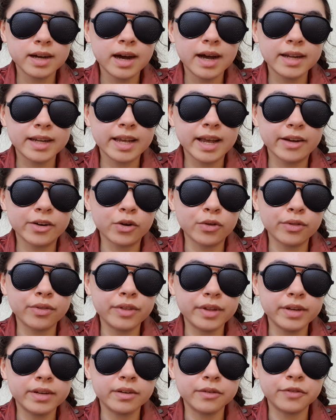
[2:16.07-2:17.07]
I cannot
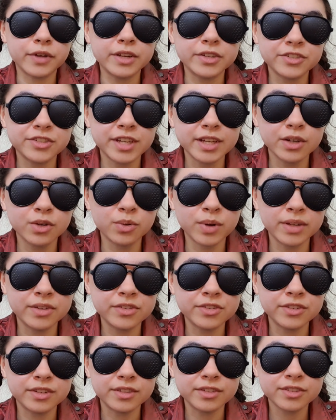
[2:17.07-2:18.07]
think of a single
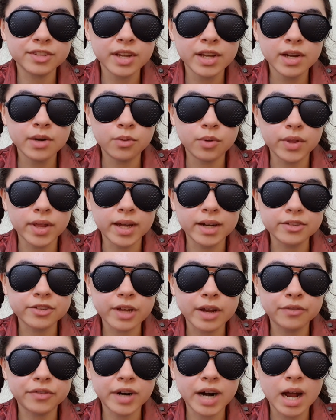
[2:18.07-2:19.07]
instance where that has
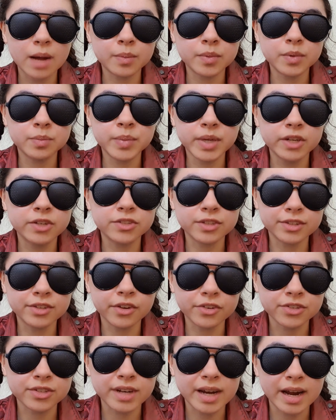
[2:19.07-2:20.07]
ever happened because it
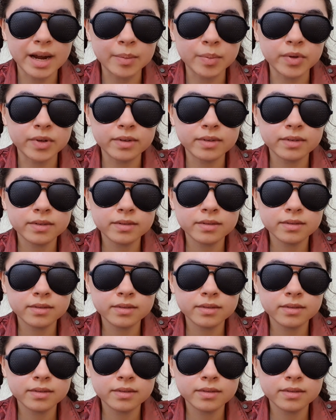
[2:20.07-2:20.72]
doesn't happen.